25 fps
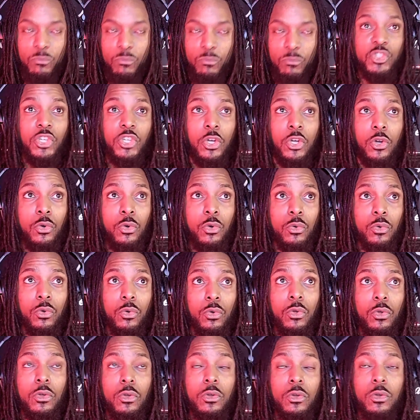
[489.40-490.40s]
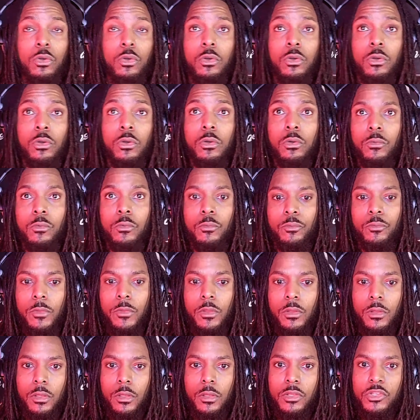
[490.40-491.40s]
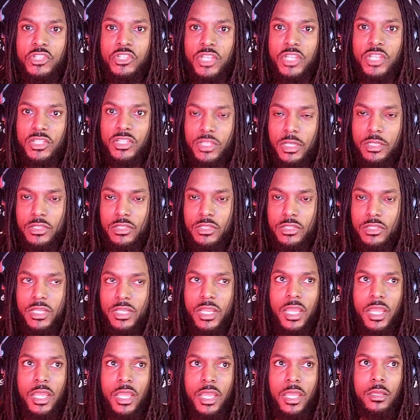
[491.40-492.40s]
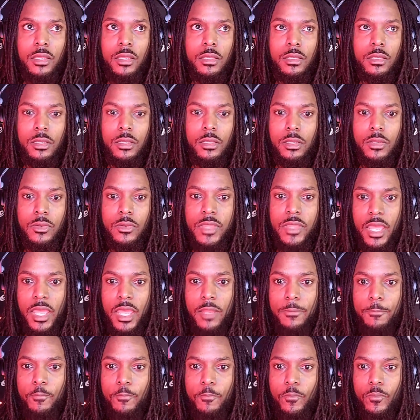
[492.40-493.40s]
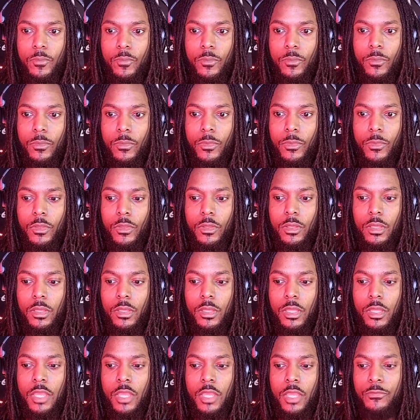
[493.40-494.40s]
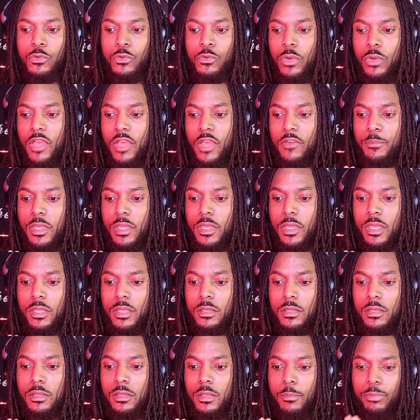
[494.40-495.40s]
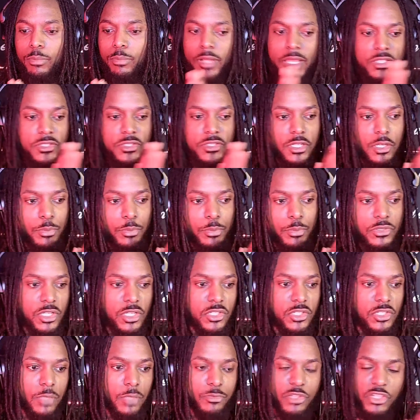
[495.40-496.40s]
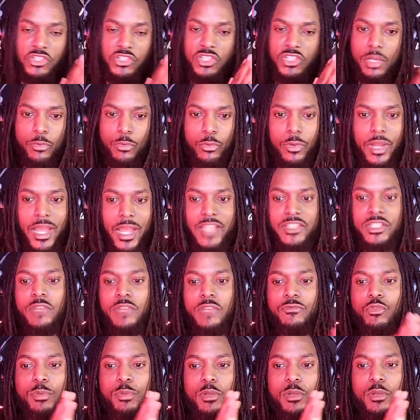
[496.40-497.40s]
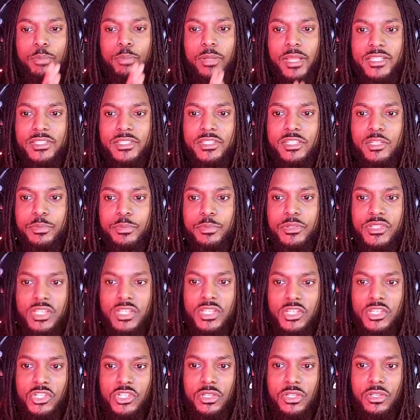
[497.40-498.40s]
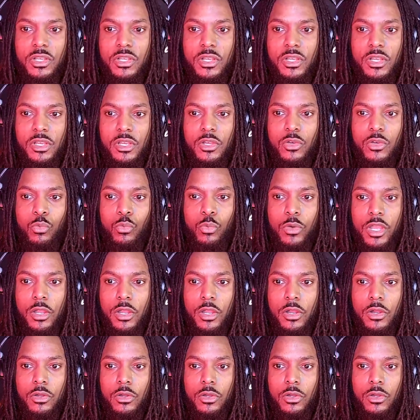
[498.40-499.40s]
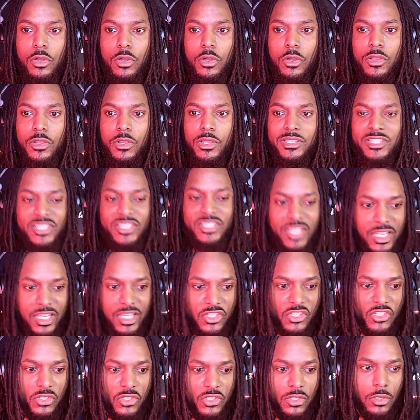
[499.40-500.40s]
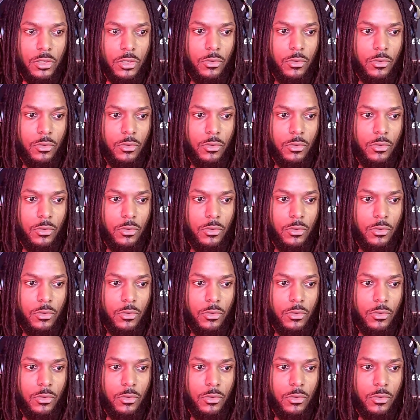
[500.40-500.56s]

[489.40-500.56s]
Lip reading: So just understand that if you have been placed in a position, I'm just summarizing, if you've been placed in a position where since as